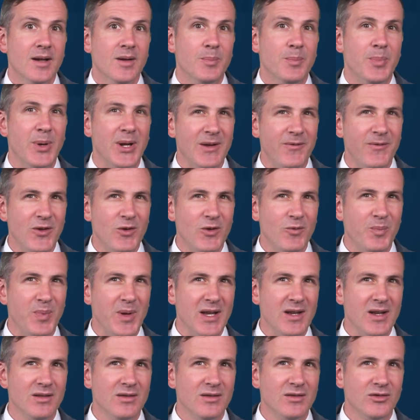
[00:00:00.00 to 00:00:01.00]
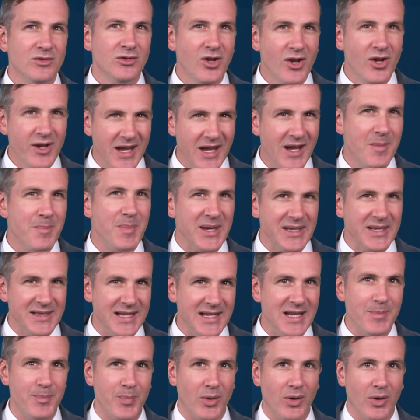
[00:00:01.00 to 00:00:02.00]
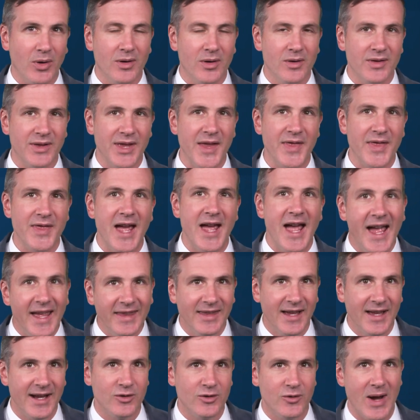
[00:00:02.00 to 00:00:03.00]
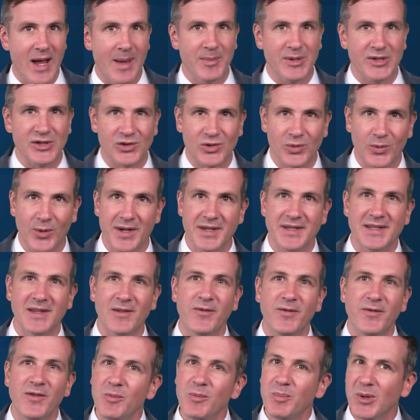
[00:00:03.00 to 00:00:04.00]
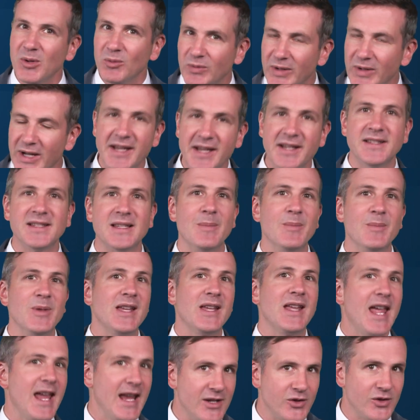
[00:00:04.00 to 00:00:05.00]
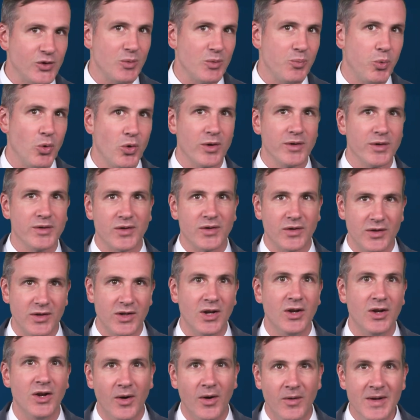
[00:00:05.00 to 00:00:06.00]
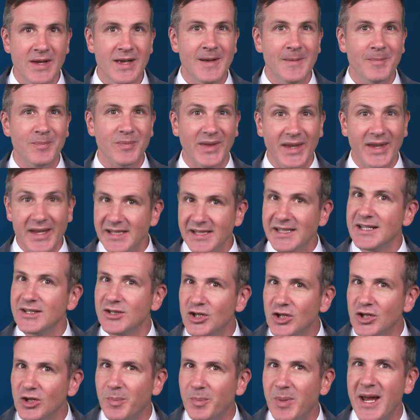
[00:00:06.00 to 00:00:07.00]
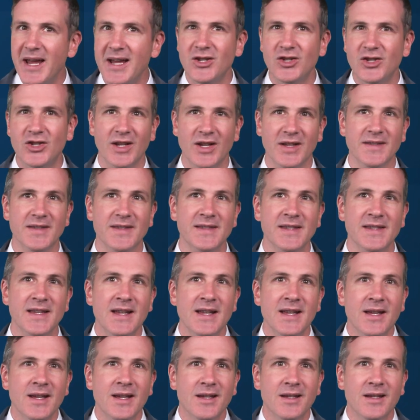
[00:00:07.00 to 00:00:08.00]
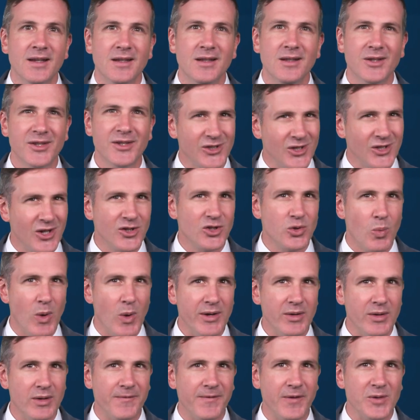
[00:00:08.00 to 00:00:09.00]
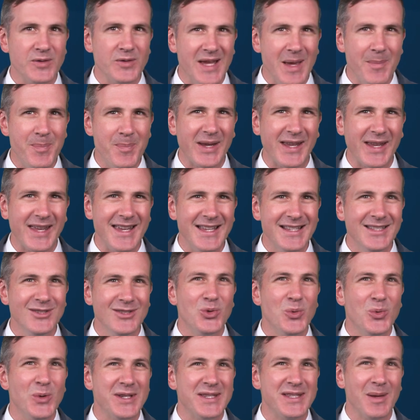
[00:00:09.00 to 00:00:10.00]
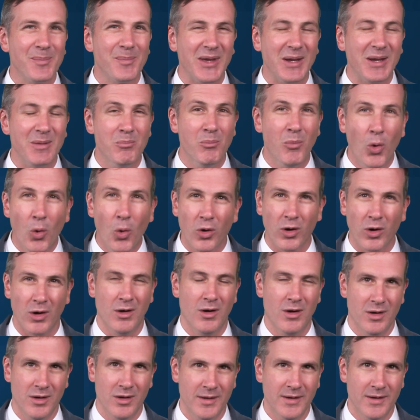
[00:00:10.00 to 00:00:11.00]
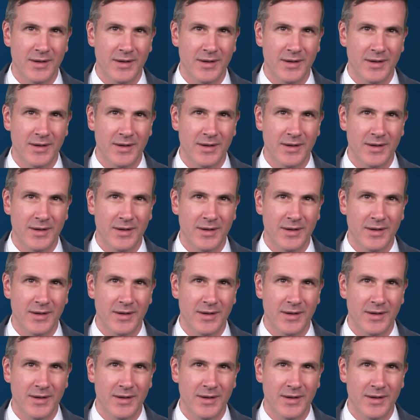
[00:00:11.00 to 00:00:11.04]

But if you've been looking a bit deeper than the headline grabbing stories, if you've been reading some of the case reports or, you know, listening to your patients, you'll start to wonder if Ozempic isn't doing something more.